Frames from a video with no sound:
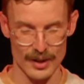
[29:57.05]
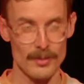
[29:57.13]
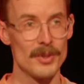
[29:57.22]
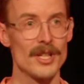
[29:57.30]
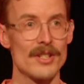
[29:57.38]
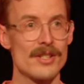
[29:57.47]

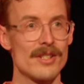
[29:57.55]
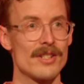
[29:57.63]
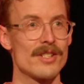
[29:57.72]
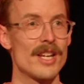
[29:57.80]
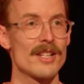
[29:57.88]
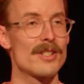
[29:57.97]
because
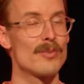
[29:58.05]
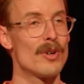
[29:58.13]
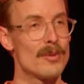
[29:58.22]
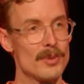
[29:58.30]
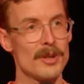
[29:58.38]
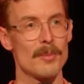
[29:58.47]
sex
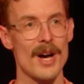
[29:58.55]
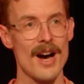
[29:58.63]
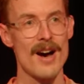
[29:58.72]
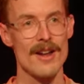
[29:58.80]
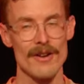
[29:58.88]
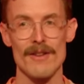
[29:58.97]
won't be a
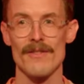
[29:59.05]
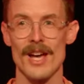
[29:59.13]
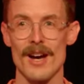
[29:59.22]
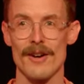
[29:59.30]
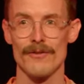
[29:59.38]
part of our